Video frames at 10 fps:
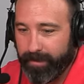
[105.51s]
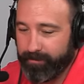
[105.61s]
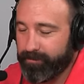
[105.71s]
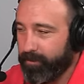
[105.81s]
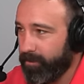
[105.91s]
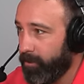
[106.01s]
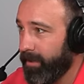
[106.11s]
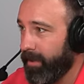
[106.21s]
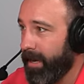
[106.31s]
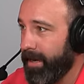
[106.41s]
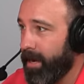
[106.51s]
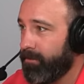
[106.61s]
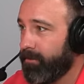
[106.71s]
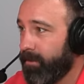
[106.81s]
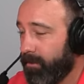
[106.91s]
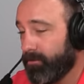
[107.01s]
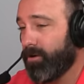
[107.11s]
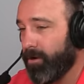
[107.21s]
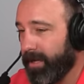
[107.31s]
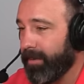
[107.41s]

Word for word: and it's still a little bit light out. We're starting to